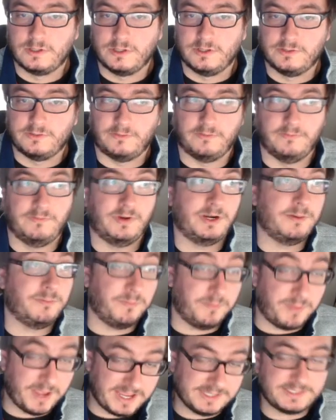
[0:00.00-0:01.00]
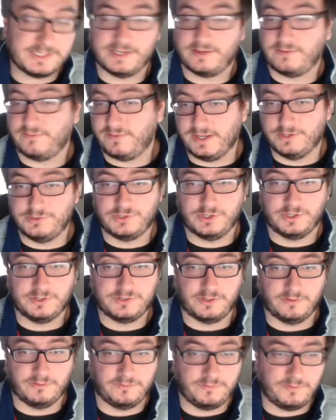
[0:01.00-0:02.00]
It's a very basic feature.
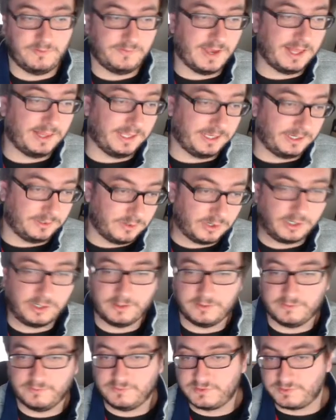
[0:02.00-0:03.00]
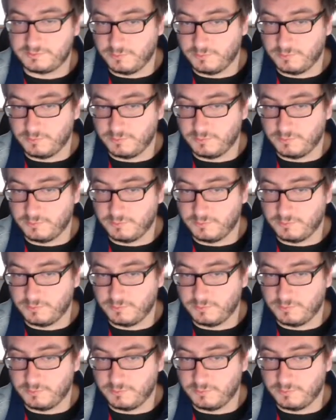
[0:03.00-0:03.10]
So if you've got like nerves,